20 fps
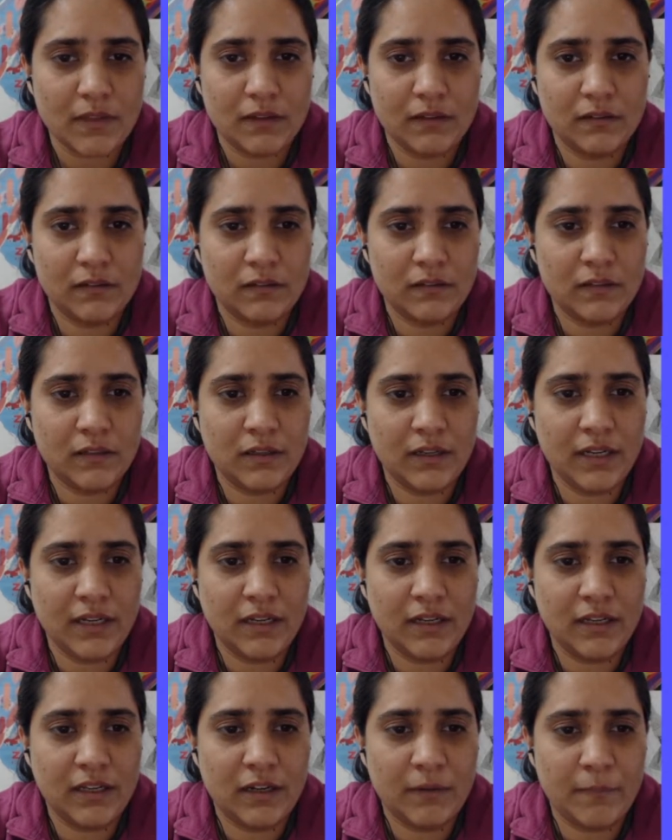the
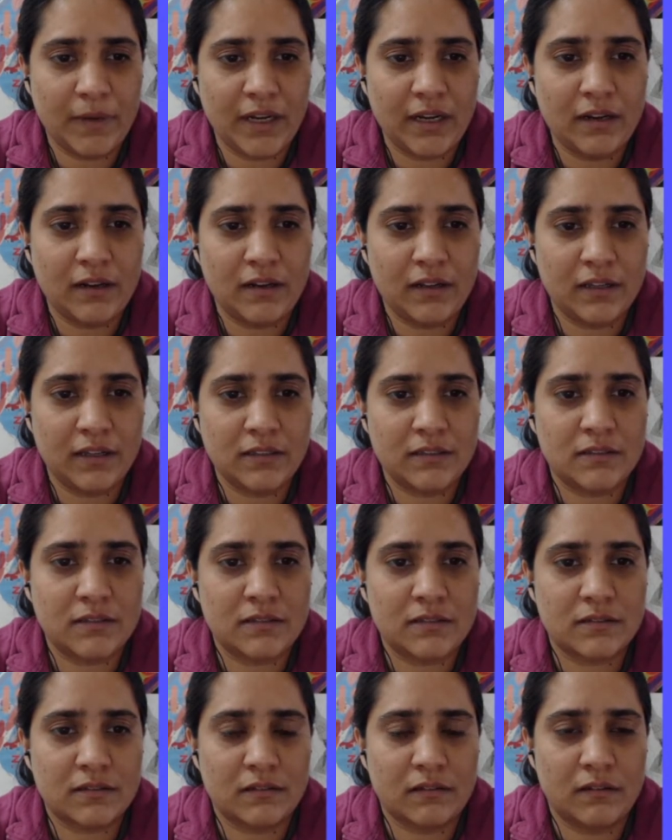increment
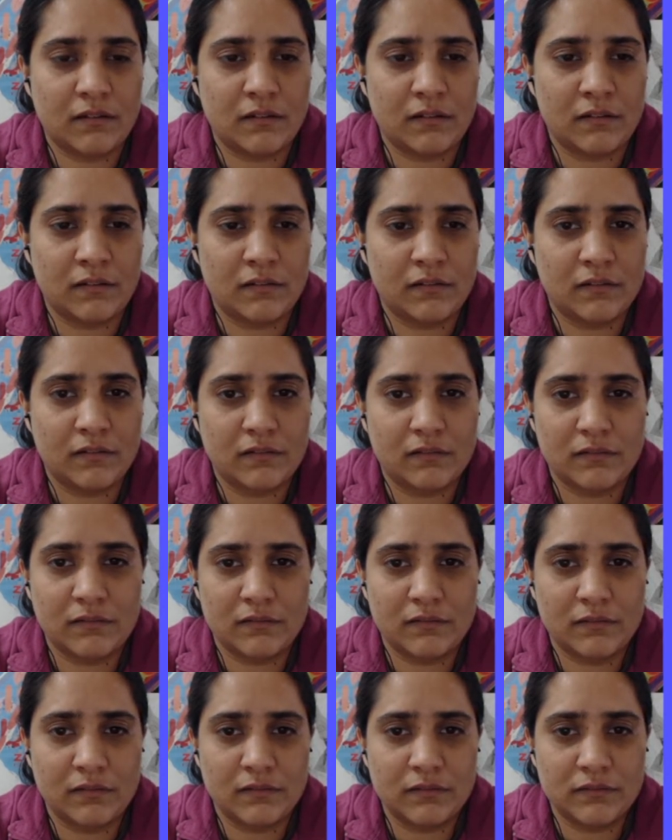is
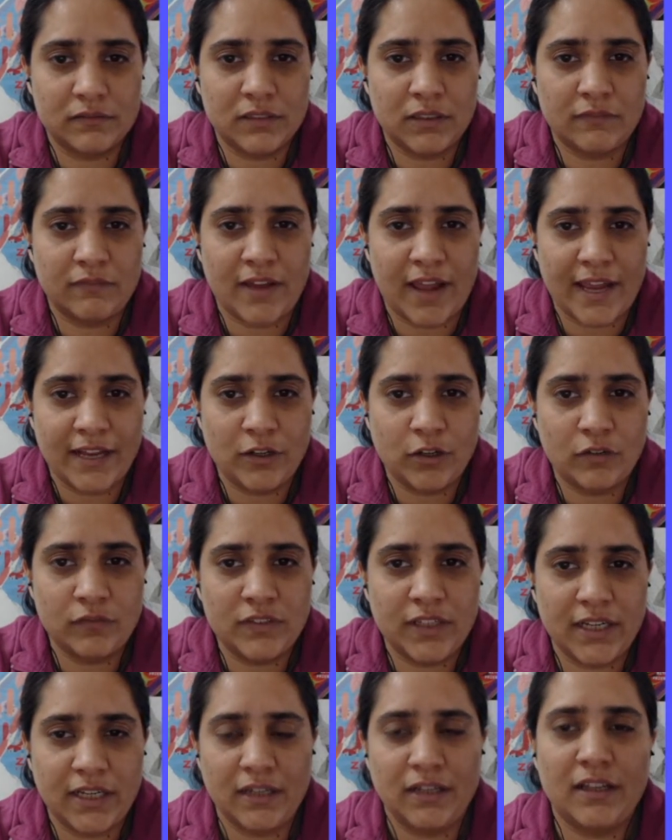the value of
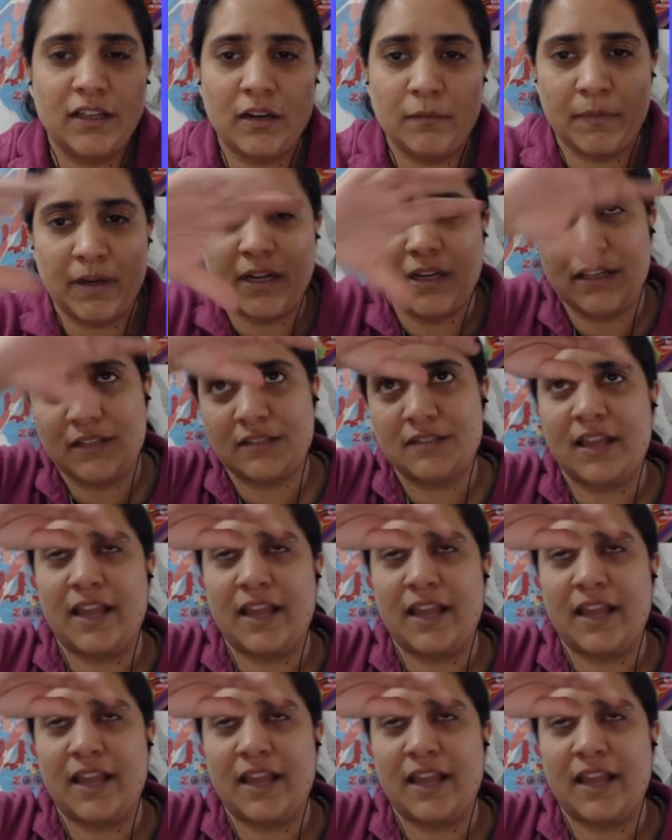the increment is